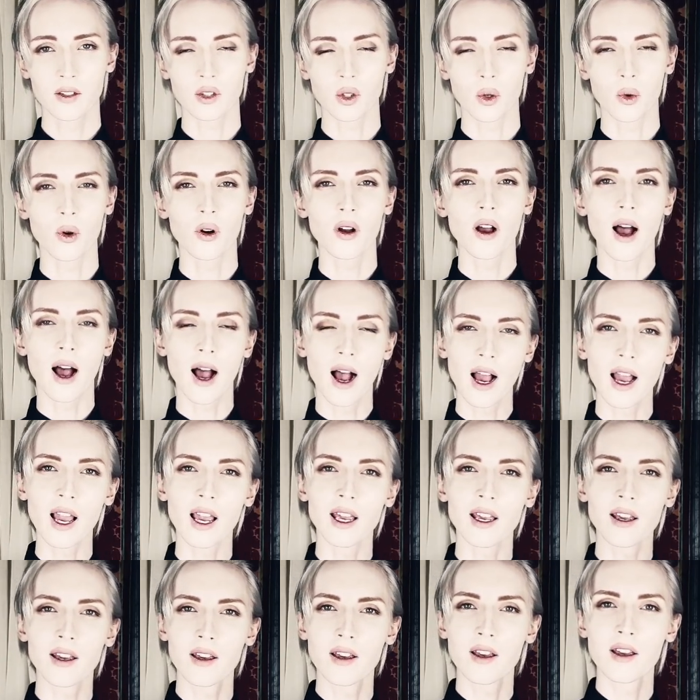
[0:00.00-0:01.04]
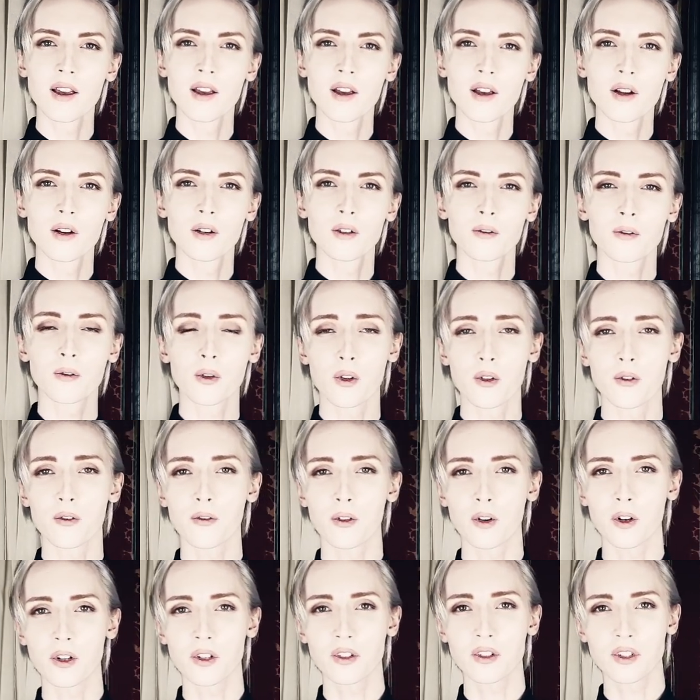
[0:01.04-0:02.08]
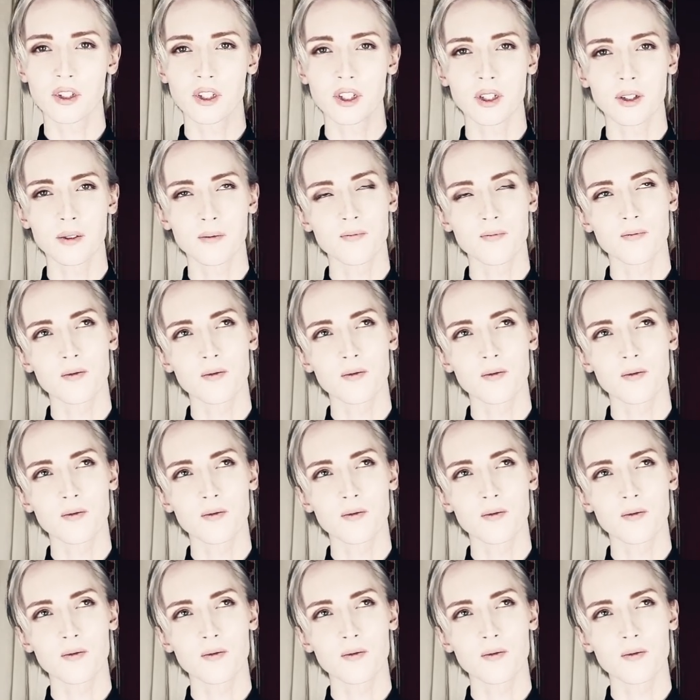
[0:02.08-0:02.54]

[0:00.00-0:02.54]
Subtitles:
So I, for the first